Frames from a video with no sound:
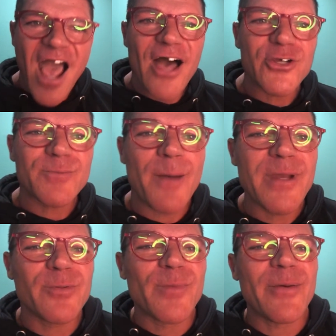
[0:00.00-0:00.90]
Those are my
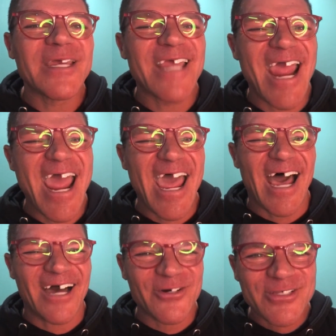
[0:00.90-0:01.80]
people, baby. Yeah,
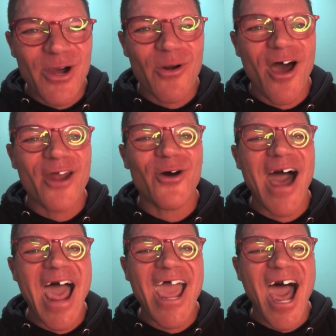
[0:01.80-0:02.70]
what's going on,
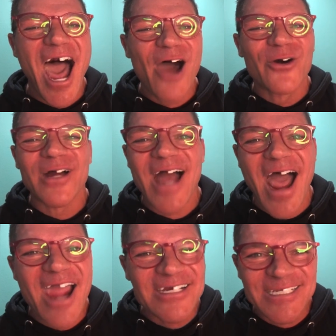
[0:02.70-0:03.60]
Ohio?
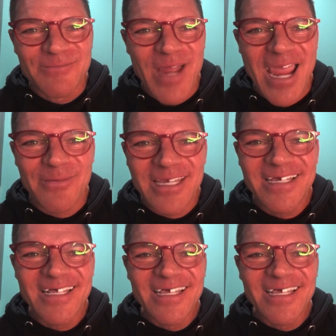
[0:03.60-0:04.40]
Ironton, baby.